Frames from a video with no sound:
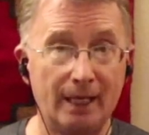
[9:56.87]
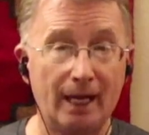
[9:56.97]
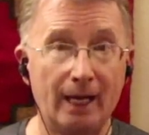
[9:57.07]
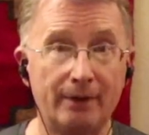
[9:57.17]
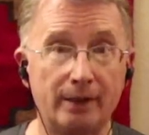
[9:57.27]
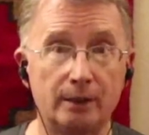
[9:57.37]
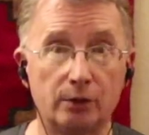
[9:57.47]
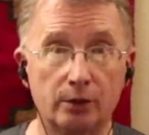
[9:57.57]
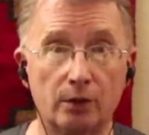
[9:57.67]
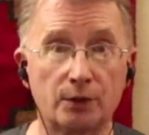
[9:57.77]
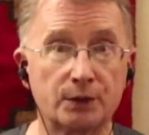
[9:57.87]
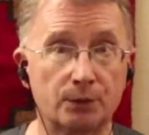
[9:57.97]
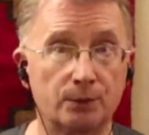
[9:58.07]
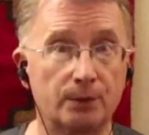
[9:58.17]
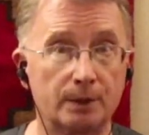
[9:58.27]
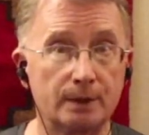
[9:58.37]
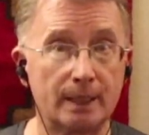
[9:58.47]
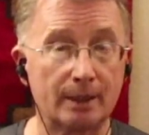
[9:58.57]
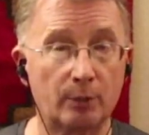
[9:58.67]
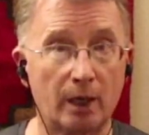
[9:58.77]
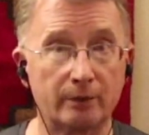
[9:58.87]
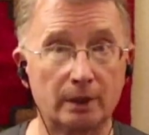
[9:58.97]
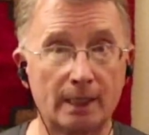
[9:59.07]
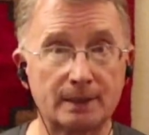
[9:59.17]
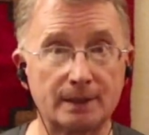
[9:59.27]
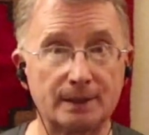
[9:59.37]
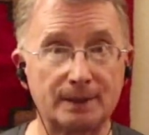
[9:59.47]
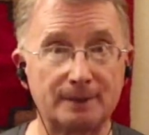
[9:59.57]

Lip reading: and then you can also take private lessons.